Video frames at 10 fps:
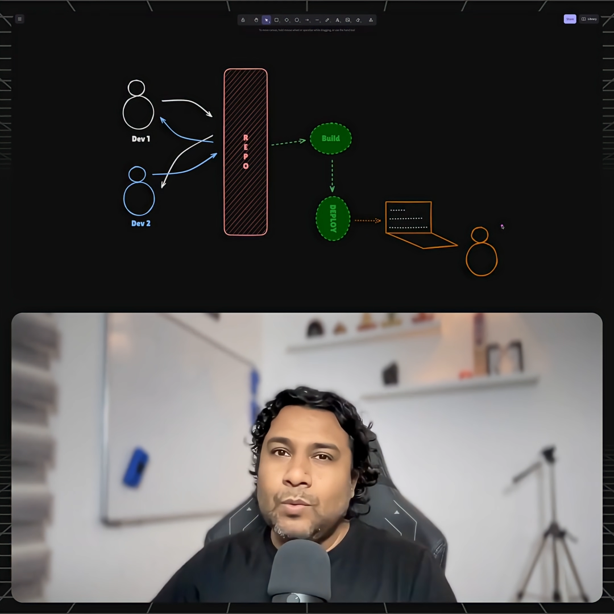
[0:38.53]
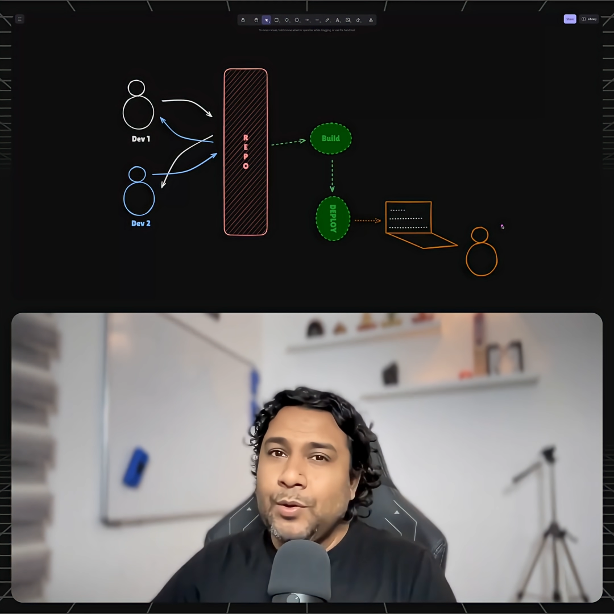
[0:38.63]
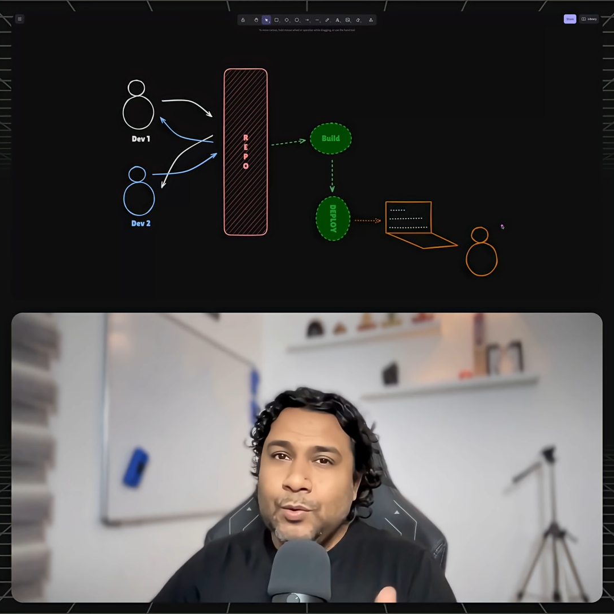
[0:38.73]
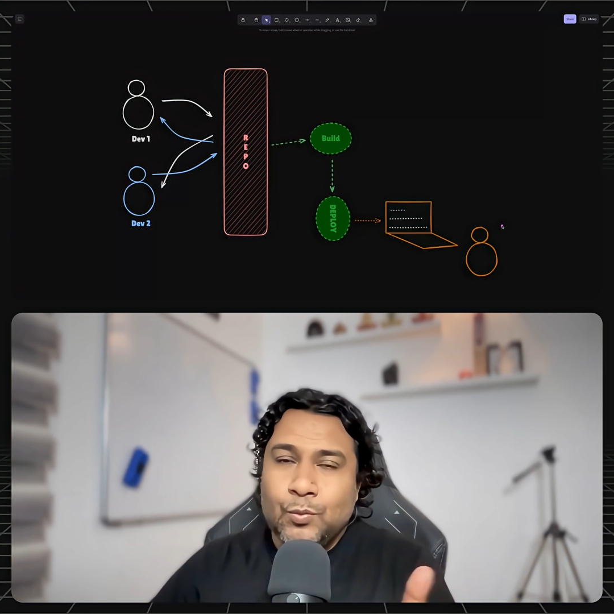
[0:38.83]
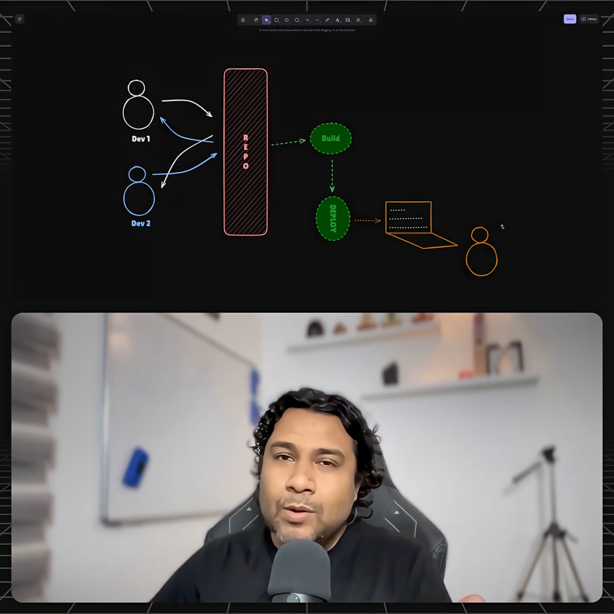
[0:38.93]

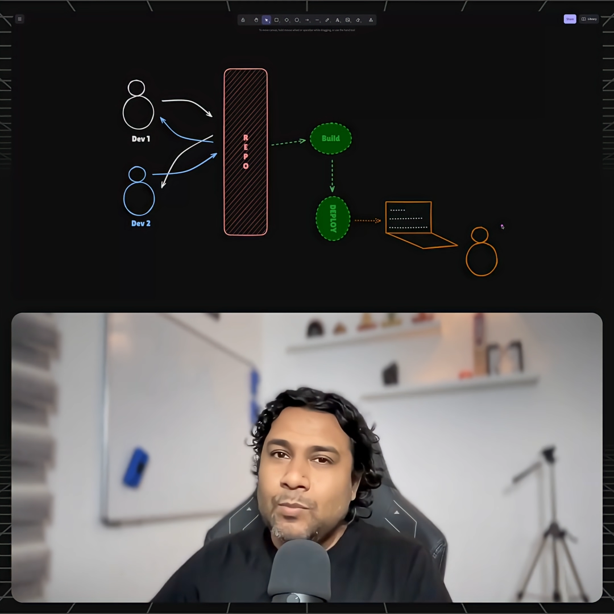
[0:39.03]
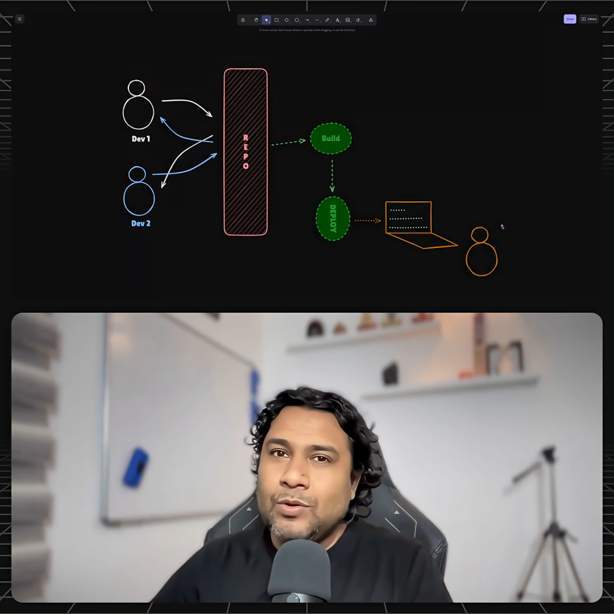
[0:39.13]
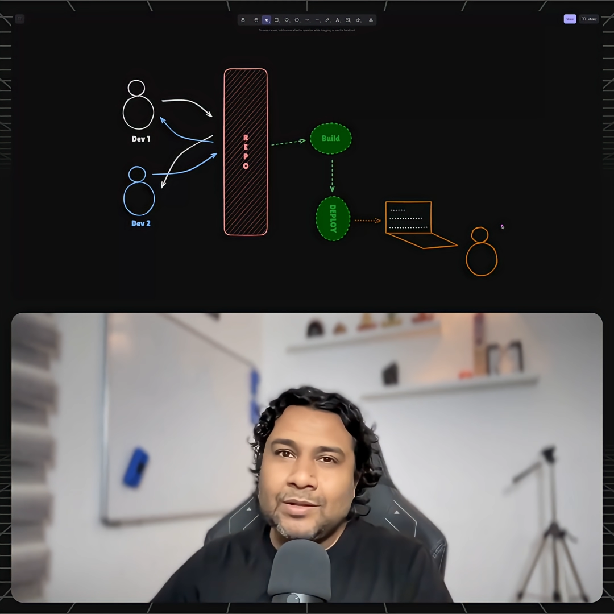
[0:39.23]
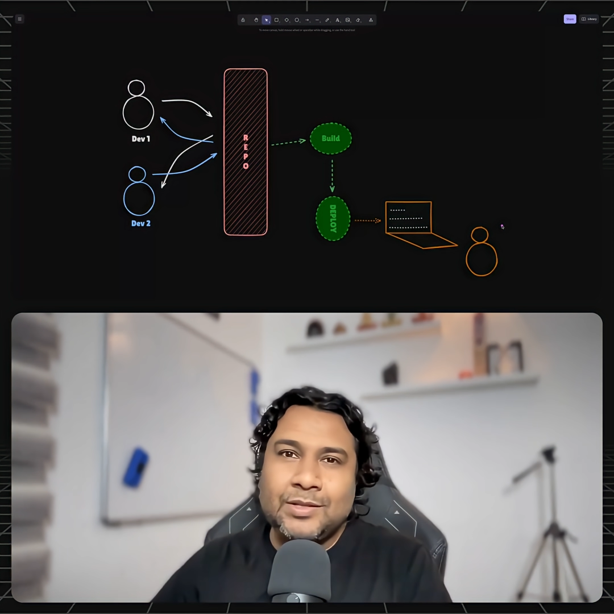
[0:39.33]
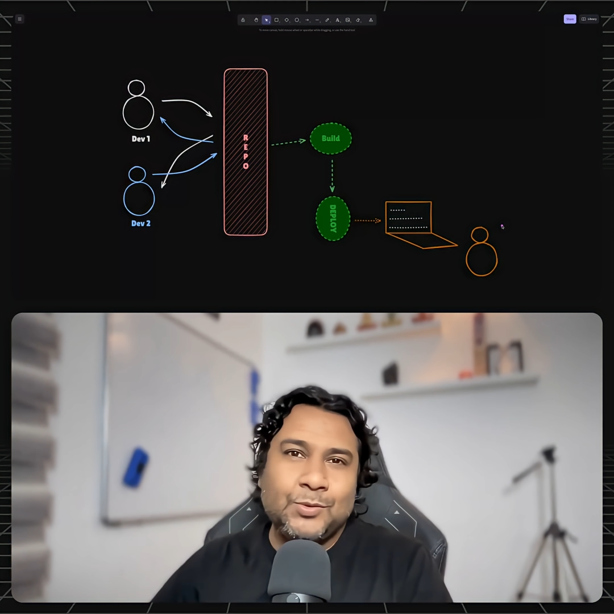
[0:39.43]
What do you do
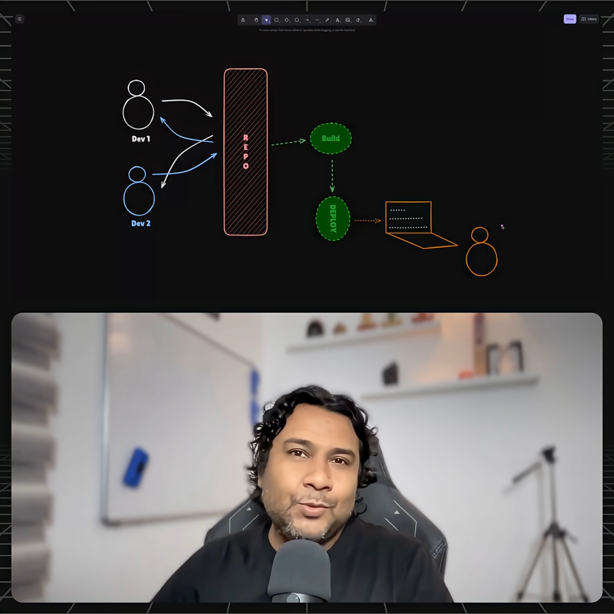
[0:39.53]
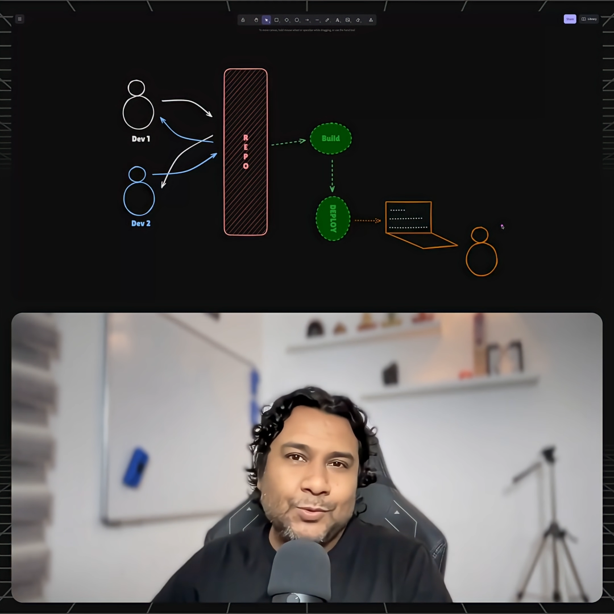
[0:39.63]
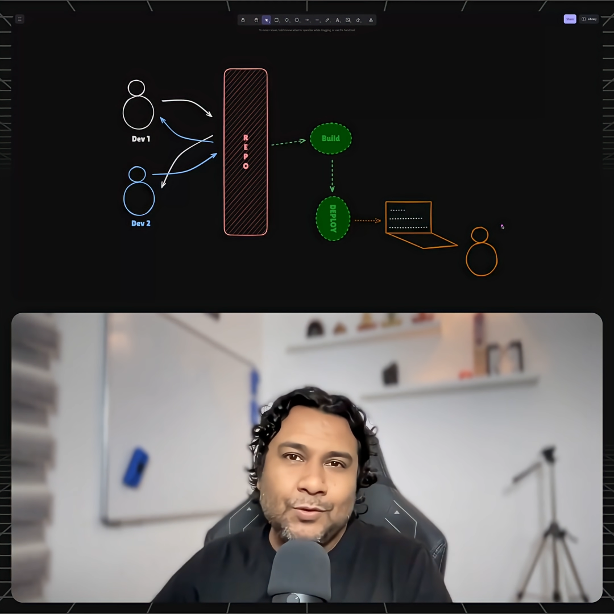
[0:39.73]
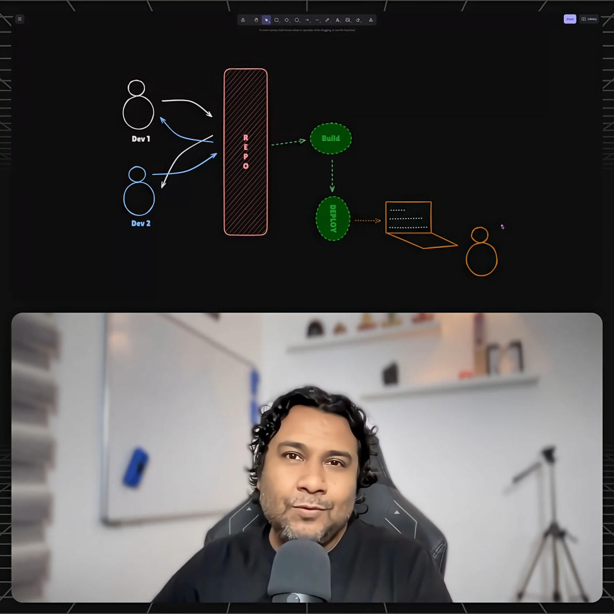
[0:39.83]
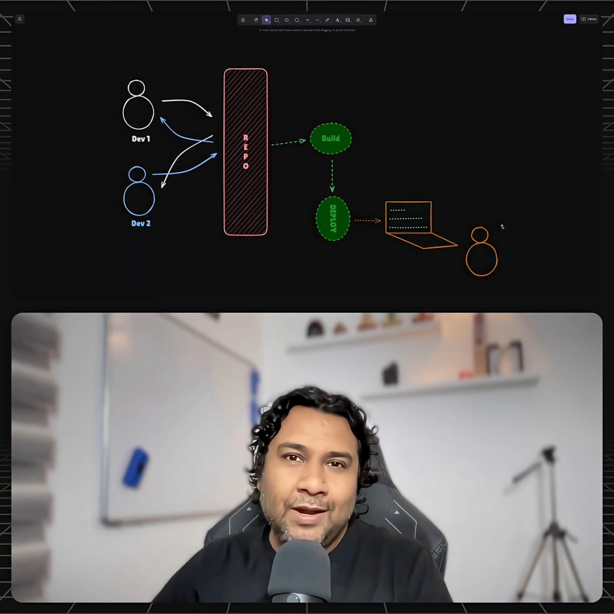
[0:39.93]
about other source
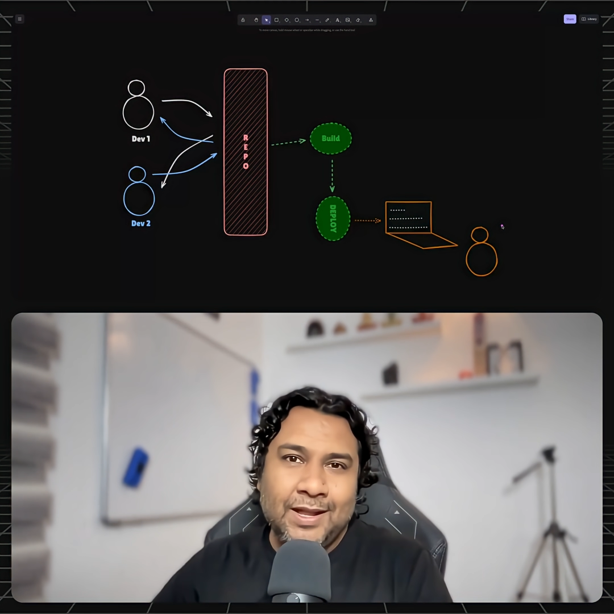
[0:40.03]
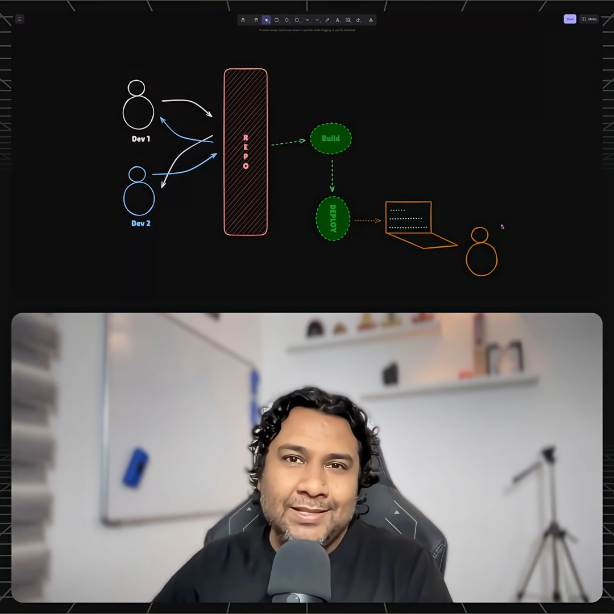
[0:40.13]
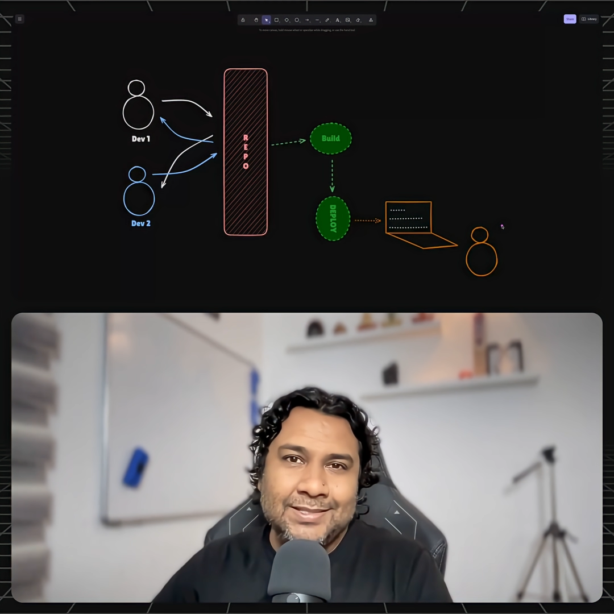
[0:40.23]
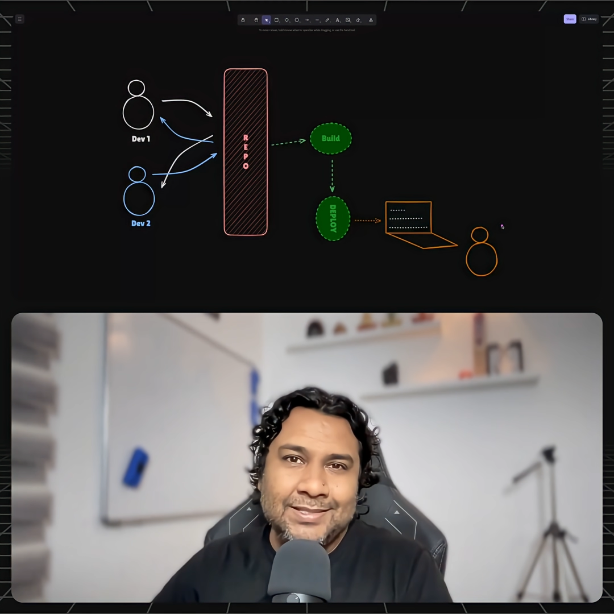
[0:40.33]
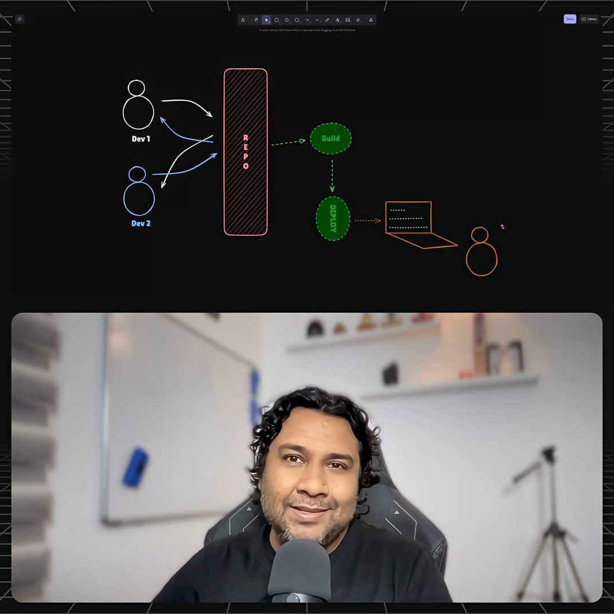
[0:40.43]
code
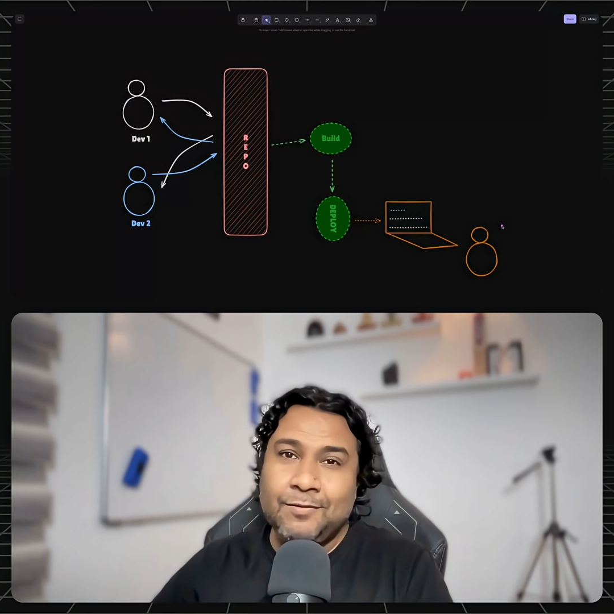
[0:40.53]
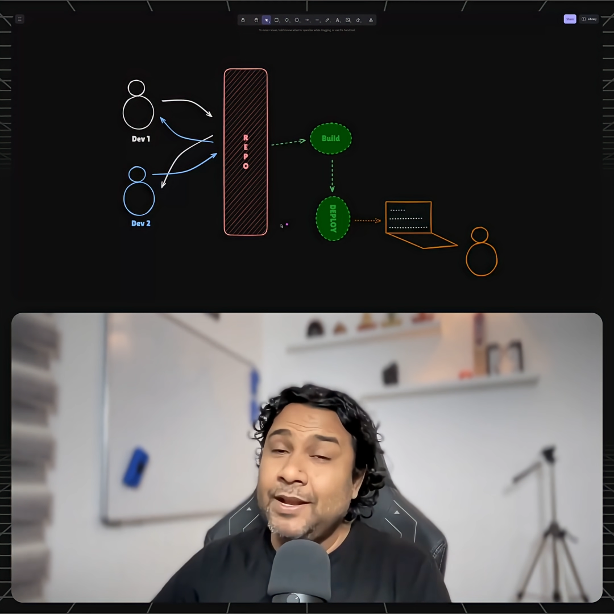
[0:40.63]
files?